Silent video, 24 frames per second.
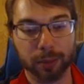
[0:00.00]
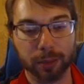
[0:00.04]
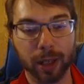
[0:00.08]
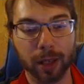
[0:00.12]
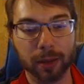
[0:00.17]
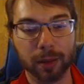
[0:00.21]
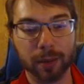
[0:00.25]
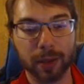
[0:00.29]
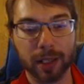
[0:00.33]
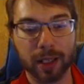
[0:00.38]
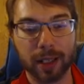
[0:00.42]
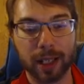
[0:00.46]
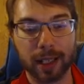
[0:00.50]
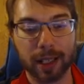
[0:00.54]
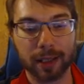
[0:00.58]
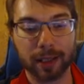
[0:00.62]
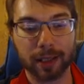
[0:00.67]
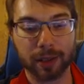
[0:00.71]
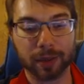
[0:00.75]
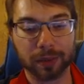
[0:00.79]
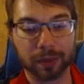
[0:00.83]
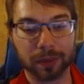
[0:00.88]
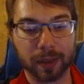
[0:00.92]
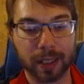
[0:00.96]
Probably not
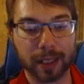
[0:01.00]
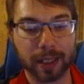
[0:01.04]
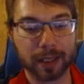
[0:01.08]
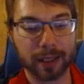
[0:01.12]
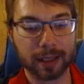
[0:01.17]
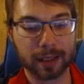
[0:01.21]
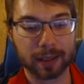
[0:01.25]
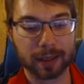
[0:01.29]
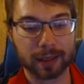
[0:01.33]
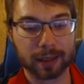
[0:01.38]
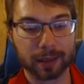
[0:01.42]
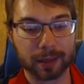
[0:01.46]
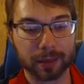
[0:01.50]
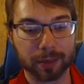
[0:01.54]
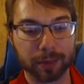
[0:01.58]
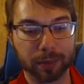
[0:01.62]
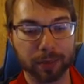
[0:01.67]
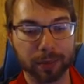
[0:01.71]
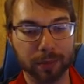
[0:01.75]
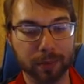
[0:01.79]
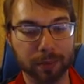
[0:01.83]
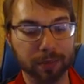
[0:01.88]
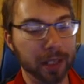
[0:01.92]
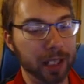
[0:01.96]
the greatest.
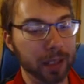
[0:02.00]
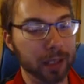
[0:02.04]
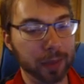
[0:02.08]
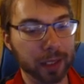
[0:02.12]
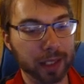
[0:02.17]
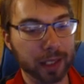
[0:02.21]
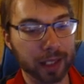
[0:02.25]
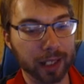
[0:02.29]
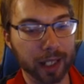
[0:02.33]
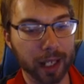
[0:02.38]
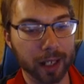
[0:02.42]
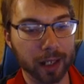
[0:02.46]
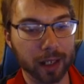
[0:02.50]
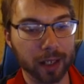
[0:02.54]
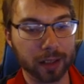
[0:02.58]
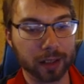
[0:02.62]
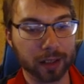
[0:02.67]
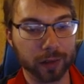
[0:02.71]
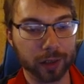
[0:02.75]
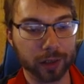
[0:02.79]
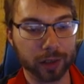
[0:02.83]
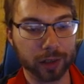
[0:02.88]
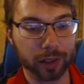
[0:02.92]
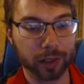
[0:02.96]
Maybe the
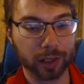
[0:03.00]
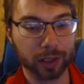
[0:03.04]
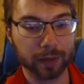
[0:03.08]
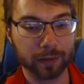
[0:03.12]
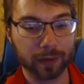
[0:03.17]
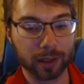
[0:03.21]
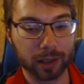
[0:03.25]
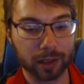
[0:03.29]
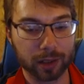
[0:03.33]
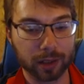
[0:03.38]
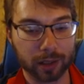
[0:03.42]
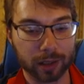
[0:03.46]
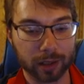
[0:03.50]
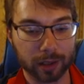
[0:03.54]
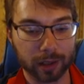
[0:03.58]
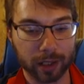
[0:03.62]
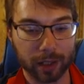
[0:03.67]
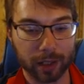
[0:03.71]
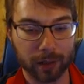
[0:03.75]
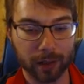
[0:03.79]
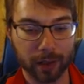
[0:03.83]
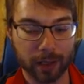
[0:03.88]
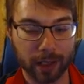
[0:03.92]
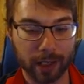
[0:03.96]
Chaos Fusion even.
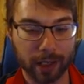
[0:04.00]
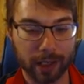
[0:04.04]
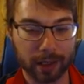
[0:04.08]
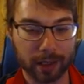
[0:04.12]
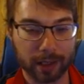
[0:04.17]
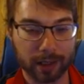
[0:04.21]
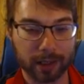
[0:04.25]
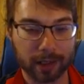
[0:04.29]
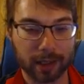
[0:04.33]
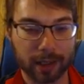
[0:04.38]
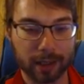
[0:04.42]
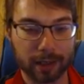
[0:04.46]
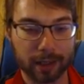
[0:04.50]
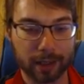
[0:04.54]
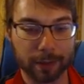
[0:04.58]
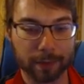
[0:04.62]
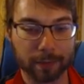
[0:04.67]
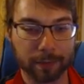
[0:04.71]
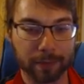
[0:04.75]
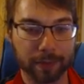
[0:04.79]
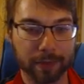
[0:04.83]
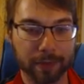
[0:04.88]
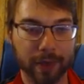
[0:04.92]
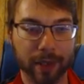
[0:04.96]
Get rid of that instead,
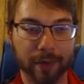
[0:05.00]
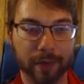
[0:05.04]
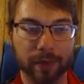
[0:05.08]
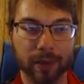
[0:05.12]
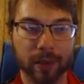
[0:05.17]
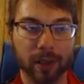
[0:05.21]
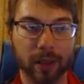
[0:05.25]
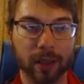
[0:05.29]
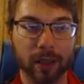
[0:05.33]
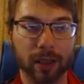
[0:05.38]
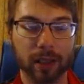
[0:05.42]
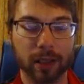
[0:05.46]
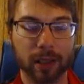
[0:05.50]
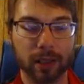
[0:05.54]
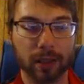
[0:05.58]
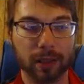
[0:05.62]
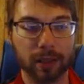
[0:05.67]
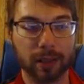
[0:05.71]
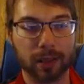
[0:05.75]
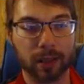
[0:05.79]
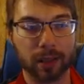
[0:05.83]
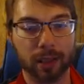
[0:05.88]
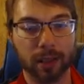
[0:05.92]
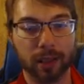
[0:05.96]
if you're,
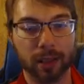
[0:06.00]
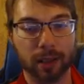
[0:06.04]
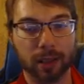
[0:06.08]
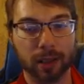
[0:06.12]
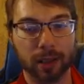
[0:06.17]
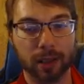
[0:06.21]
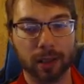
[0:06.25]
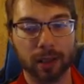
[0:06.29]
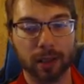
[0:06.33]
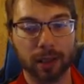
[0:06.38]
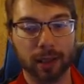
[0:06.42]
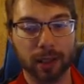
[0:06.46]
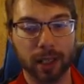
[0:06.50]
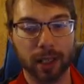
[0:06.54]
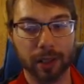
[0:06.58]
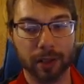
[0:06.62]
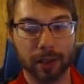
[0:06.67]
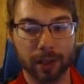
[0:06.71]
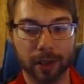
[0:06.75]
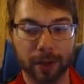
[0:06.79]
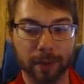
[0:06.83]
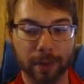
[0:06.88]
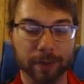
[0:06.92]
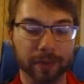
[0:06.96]
because, I
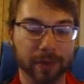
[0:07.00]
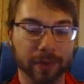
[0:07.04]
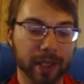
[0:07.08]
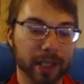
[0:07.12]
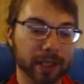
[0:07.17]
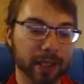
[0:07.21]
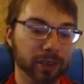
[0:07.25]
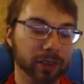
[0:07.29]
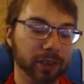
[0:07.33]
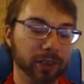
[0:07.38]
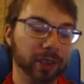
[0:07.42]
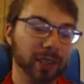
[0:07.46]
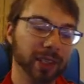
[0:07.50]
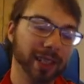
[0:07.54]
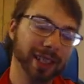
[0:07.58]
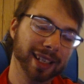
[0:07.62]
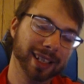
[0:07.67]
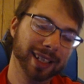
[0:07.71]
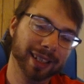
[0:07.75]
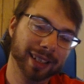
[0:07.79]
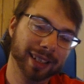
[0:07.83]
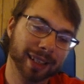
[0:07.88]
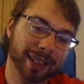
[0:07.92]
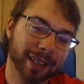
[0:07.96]
don't know. It
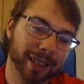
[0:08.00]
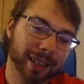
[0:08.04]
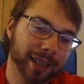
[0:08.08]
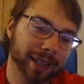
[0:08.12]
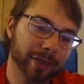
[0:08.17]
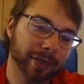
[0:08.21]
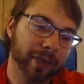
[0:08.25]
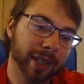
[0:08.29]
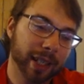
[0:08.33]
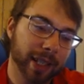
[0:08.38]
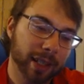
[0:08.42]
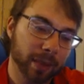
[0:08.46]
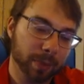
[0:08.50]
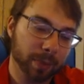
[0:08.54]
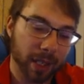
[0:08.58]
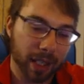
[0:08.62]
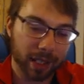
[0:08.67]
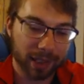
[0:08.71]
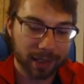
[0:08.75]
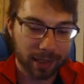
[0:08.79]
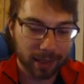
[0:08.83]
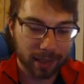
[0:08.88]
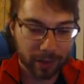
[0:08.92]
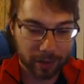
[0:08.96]
really
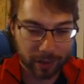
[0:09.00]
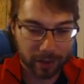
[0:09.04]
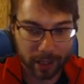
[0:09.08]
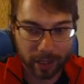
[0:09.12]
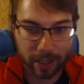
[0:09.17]
depends.